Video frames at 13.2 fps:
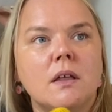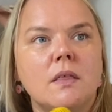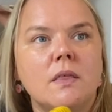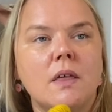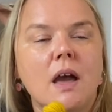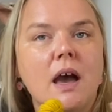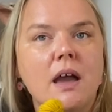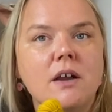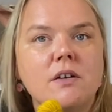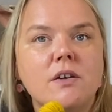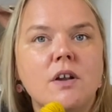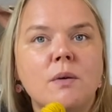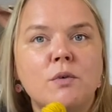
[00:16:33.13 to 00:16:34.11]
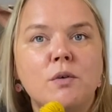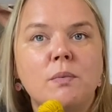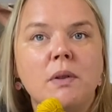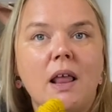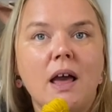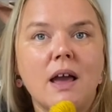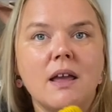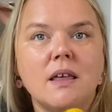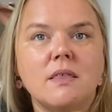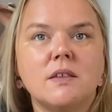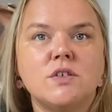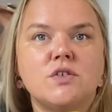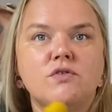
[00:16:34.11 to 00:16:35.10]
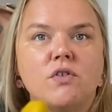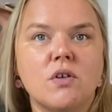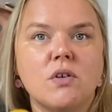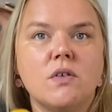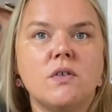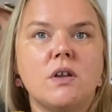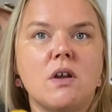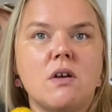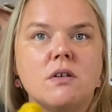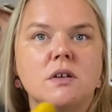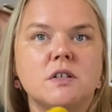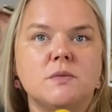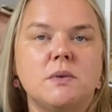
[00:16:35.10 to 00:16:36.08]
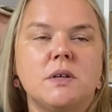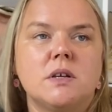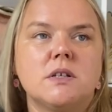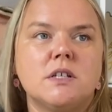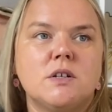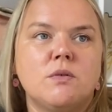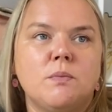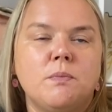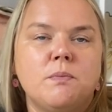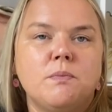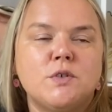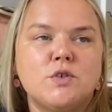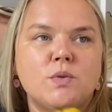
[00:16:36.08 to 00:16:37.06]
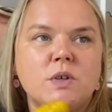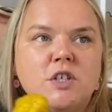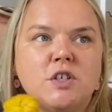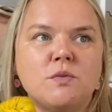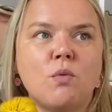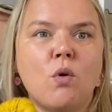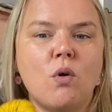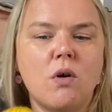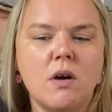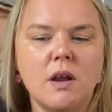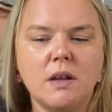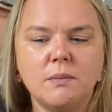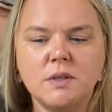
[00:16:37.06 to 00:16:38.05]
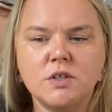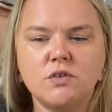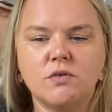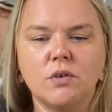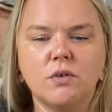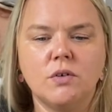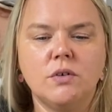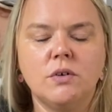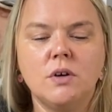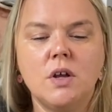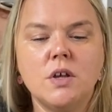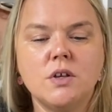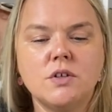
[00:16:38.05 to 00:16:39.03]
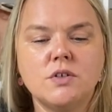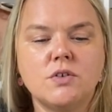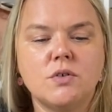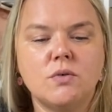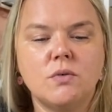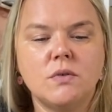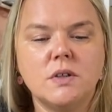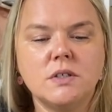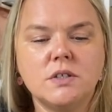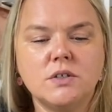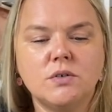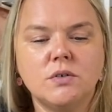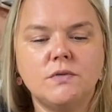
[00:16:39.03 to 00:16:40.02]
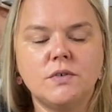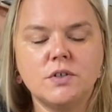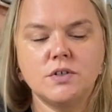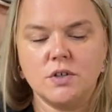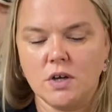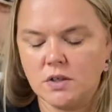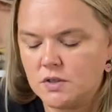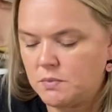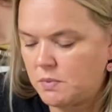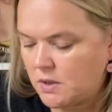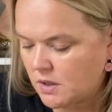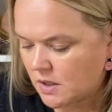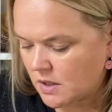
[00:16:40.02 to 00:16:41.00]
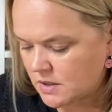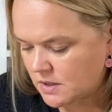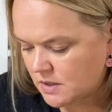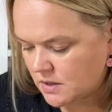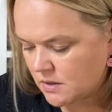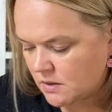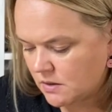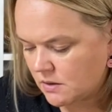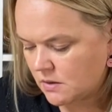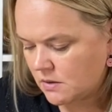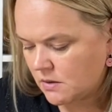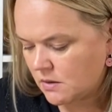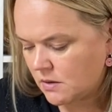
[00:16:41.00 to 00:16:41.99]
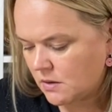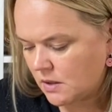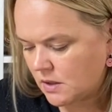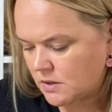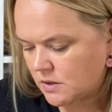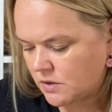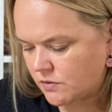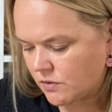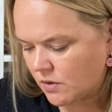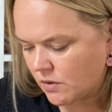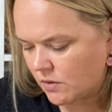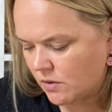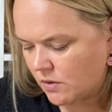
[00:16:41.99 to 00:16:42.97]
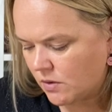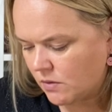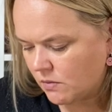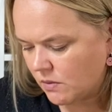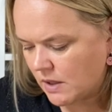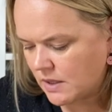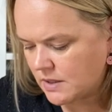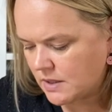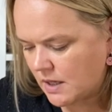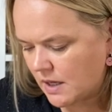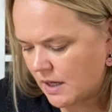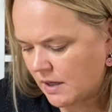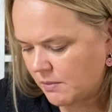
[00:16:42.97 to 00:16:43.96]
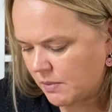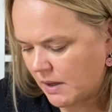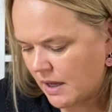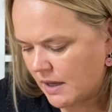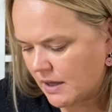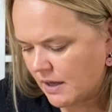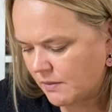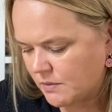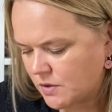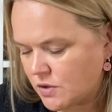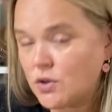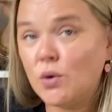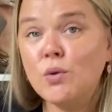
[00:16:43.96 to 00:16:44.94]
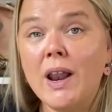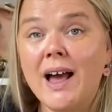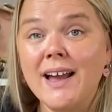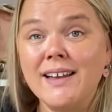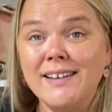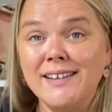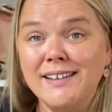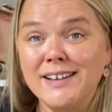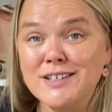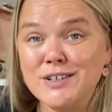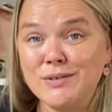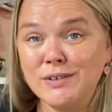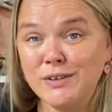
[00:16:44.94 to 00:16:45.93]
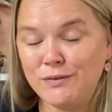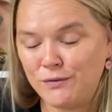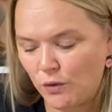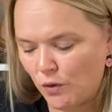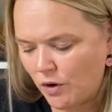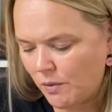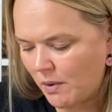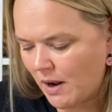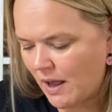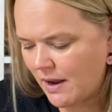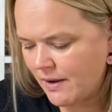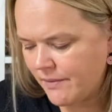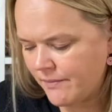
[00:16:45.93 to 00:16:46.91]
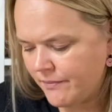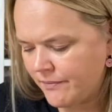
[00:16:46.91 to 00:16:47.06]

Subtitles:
the higher number of ply, the stronger the yarn is, because it'll twist more and be stronger. So this is good for socks because it's a stronger. When I say eight ply, I'm so lying. It's only four ply.